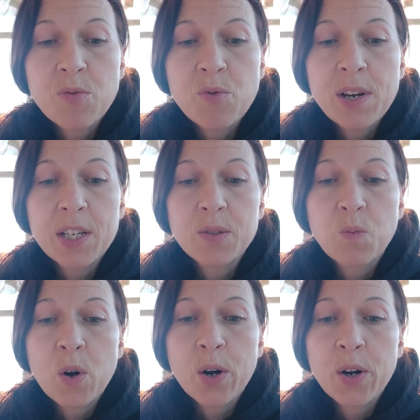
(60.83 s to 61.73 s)
through his
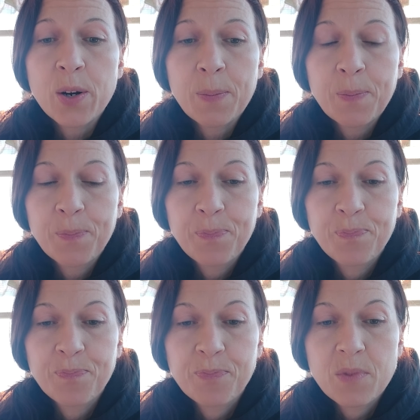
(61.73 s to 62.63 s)
word.
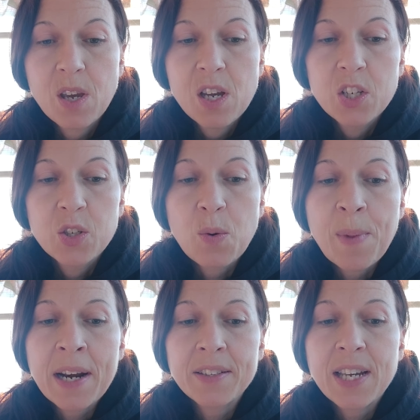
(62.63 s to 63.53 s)
So
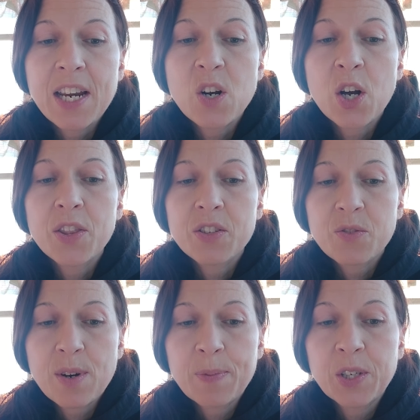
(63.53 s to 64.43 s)
meditate on the
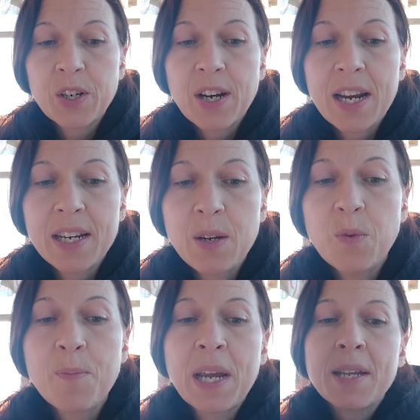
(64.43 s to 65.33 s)
scripture and he
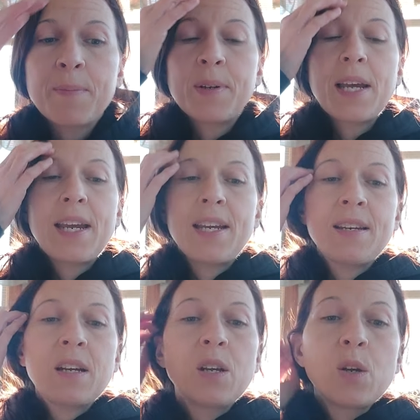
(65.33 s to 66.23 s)
will make it plain